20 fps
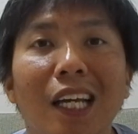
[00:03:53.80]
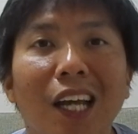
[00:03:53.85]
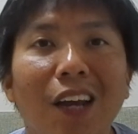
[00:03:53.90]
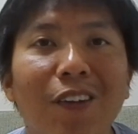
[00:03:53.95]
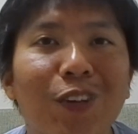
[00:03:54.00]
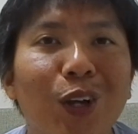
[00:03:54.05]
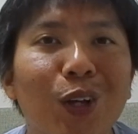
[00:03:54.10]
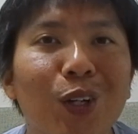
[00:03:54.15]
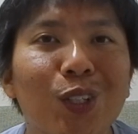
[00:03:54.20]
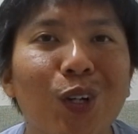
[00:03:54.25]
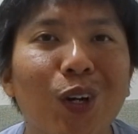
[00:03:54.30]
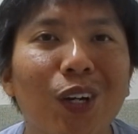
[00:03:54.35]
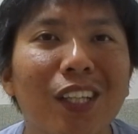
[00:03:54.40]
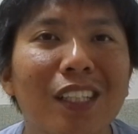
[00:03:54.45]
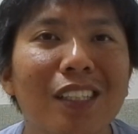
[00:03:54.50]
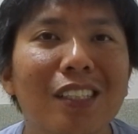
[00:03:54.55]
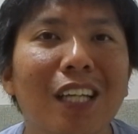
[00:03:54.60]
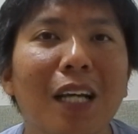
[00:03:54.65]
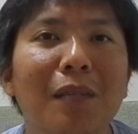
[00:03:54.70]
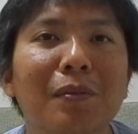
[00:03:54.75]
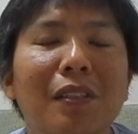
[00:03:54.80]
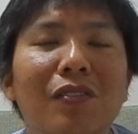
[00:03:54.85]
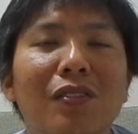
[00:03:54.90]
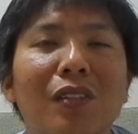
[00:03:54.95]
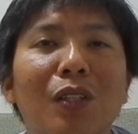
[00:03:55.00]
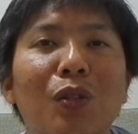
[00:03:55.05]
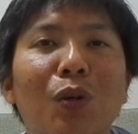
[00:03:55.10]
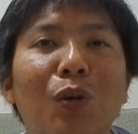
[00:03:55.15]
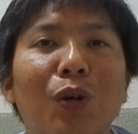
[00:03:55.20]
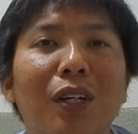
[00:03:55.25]
If you enjoy these types of
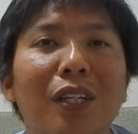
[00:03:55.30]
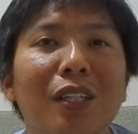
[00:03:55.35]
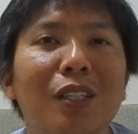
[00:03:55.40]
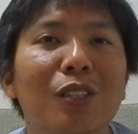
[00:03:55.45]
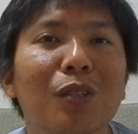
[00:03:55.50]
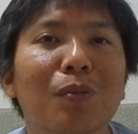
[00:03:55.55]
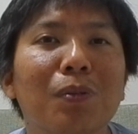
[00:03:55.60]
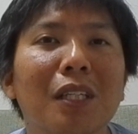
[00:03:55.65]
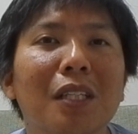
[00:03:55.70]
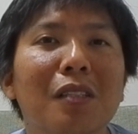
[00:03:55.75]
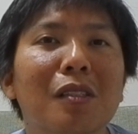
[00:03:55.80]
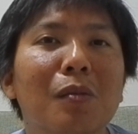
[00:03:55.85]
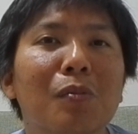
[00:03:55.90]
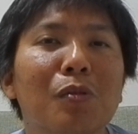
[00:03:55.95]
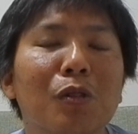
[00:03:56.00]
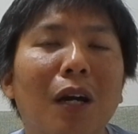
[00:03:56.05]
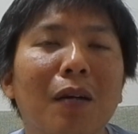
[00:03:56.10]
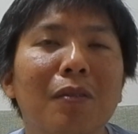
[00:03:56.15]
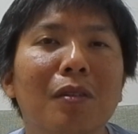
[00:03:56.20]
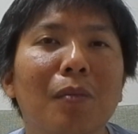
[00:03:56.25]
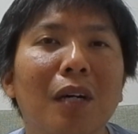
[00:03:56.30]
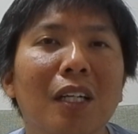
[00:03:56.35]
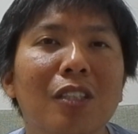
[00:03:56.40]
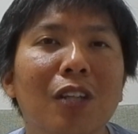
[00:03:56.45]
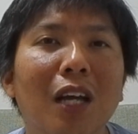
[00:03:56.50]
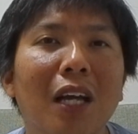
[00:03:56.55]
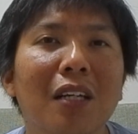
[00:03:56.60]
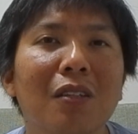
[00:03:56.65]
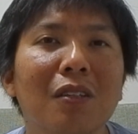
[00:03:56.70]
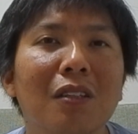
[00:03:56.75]
tutorials, please subscribe to my
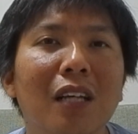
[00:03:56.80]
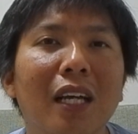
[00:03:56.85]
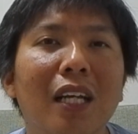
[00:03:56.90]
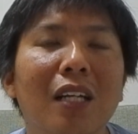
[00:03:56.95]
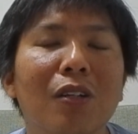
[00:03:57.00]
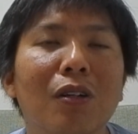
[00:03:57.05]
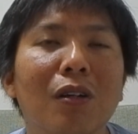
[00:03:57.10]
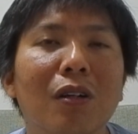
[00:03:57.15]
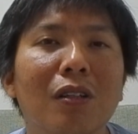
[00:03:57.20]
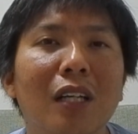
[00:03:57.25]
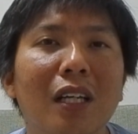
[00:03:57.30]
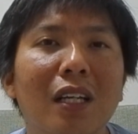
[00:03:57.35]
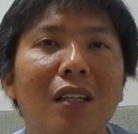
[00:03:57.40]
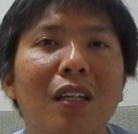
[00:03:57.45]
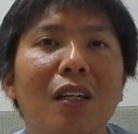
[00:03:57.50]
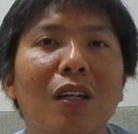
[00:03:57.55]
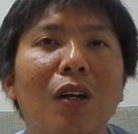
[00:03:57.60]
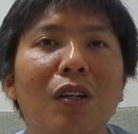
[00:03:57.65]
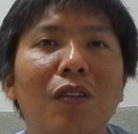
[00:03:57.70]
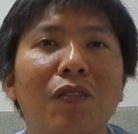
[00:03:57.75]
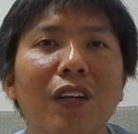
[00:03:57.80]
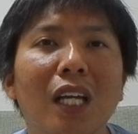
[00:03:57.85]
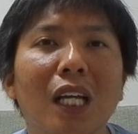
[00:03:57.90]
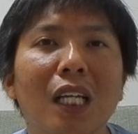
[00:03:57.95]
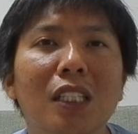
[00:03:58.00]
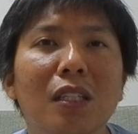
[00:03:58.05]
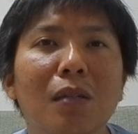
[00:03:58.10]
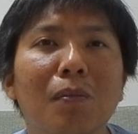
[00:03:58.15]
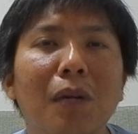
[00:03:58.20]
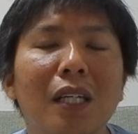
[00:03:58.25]
channel and click the
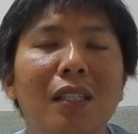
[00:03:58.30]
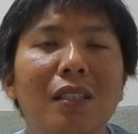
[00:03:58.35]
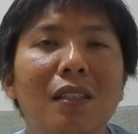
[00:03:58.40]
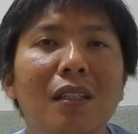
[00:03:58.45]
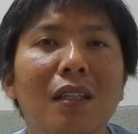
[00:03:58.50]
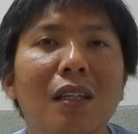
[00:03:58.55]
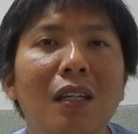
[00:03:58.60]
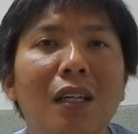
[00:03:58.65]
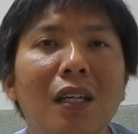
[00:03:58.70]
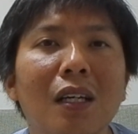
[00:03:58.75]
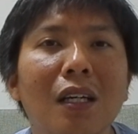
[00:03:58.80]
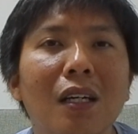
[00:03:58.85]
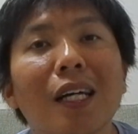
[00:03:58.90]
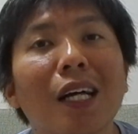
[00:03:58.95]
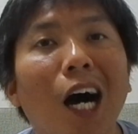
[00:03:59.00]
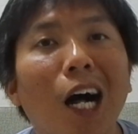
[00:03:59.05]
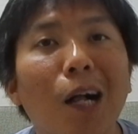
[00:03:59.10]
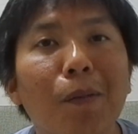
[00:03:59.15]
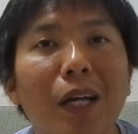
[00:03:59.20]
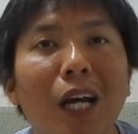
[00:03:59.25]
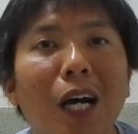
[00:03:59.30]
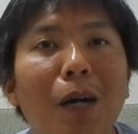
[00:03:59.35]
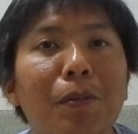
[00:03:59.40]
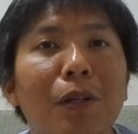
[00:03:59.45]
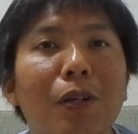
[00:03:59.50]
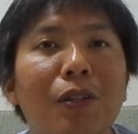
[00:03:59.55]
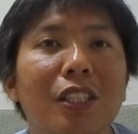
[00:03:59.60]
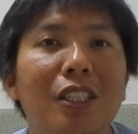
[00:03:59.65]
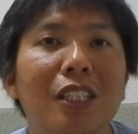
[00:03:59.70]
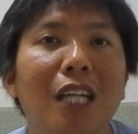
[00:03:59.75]
notification button I'll be
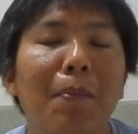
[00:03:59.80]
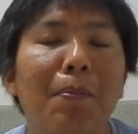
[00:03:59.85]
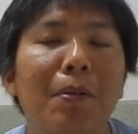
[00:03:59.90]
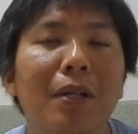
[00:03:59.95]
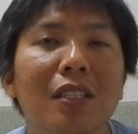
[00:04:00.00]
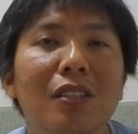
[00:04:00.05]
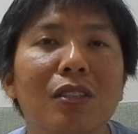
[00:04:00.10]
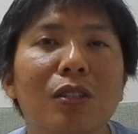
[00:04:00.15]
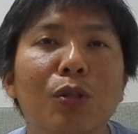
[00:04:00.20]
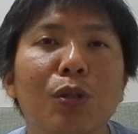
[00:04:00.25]
uploading Japanese